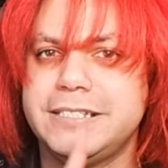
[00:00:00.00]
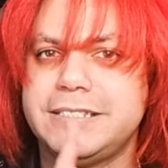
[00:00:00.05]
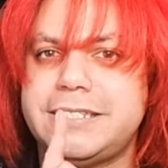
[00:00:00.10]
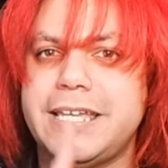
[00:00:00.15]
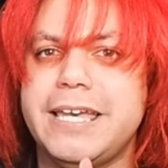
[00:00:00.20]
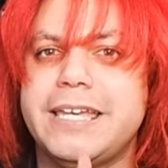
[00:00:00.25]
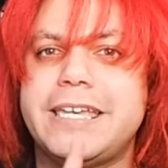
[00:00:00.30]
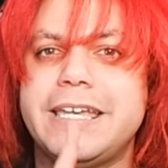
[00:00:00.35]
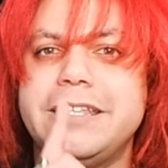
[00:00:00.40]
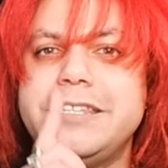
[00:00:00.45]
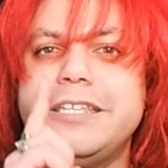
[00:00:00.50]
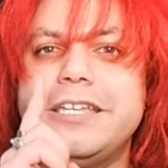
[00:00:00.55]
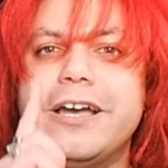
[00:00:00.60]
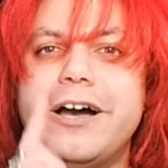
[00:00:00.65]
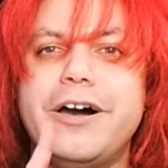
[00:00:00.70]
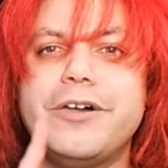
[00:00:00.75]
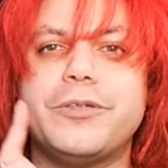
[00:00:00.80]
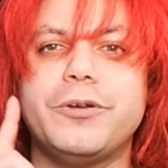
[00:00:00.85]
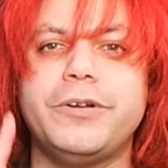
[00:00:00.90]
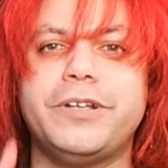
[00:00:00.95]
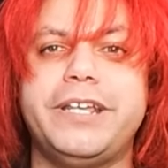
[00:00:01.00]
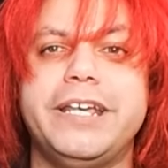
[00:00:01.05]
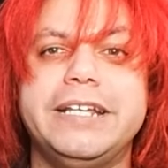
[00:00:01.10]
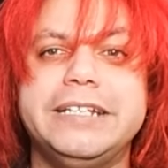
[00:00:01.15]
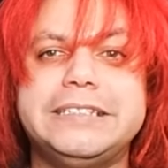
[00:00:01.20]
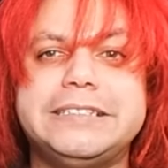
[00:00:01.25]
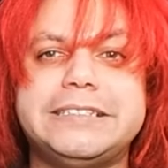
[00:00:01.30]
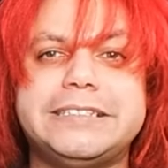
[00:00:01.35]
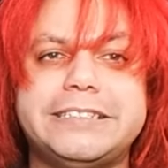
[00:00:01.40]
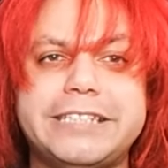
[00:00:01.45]
taking the other
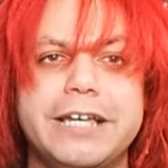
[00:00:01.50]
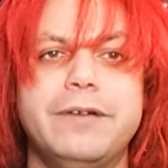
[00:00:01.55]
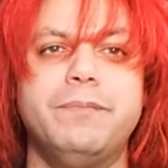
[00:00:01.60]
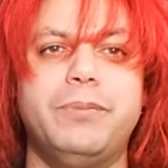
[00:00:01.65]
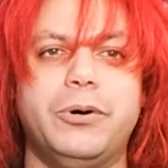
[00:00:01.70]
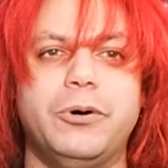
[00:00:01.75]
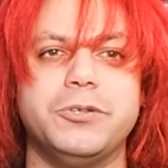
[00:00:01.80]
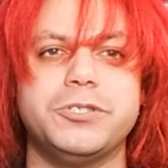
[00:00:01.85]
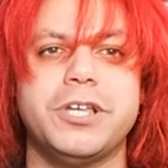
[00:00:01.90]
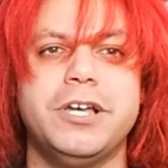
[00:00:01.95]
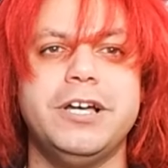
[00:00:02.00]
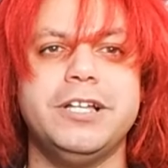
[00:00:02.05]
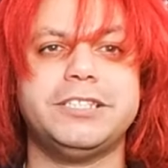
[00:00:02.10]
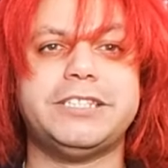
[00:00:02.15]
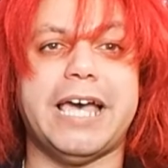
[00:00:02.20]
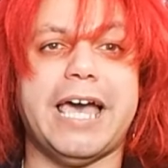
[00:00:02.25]
king's symbols